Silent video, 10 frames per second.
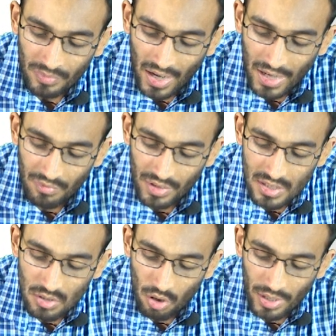and if it is
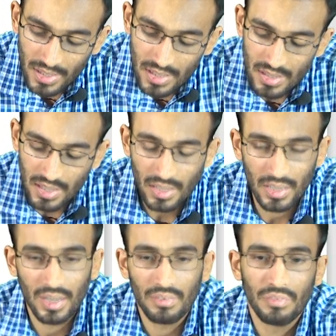non-adjusting,
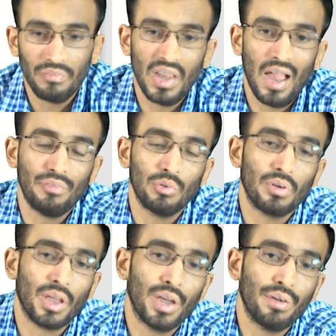then we have to
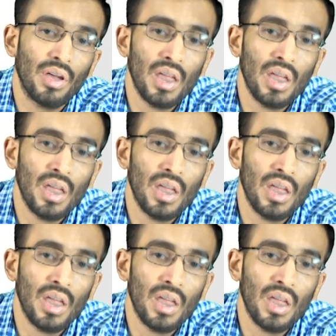give